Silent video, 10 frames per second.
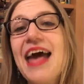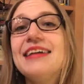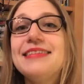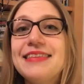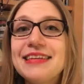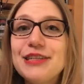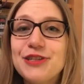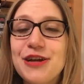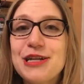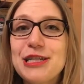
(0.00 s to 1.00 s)
and the
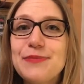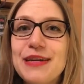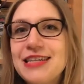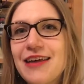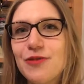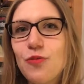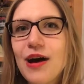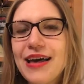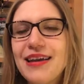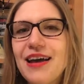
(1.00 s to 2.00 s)
illustrations by David
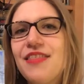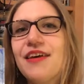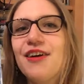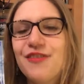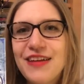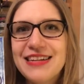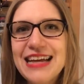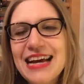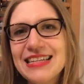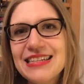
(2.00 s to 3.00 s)
Wyatt I think are
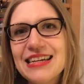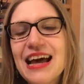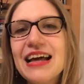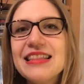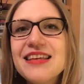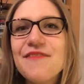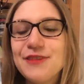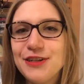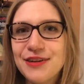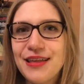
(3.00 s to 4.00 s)
fantastic. I
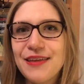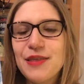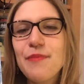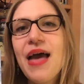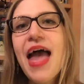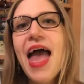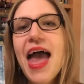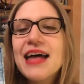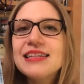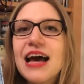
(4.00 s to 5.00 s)
loved looking at them,
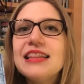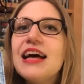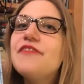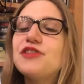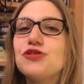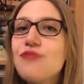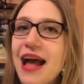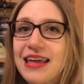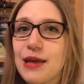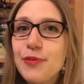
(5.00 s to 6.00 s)
and I loved
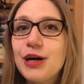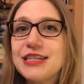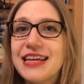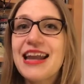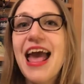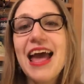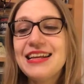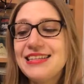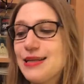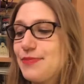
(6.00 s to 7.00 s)
tracking Podkin
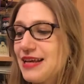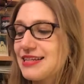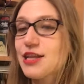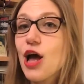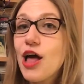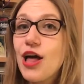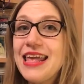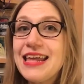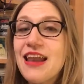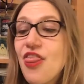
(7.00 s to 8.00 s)
and his siblings
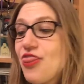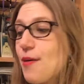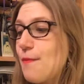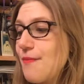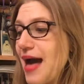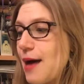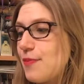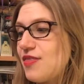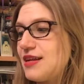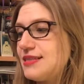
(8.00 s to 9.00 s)
in the
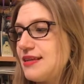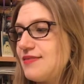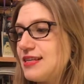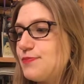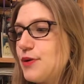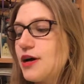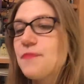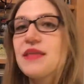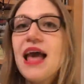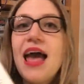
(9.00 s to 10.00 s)
map that is in this book.
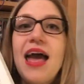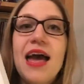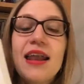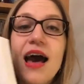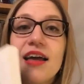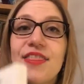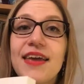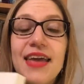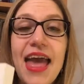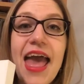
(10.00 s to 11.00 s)
And I
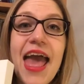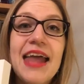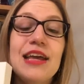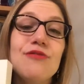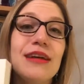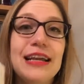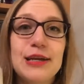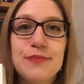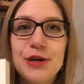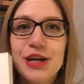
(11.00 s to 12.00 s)
think any really
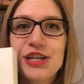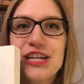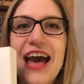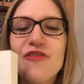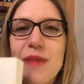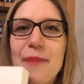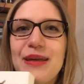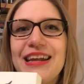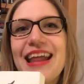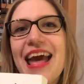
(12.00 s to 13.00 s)
good book should have a map
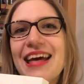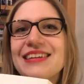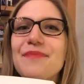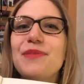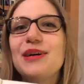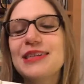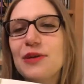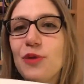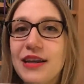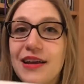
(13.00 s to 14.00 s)
in it, and
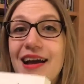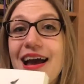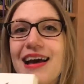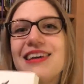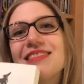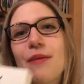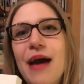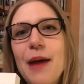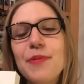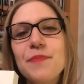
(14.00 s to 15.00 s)
Podkin One Ear has a
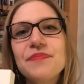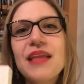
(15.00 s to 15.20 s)
map.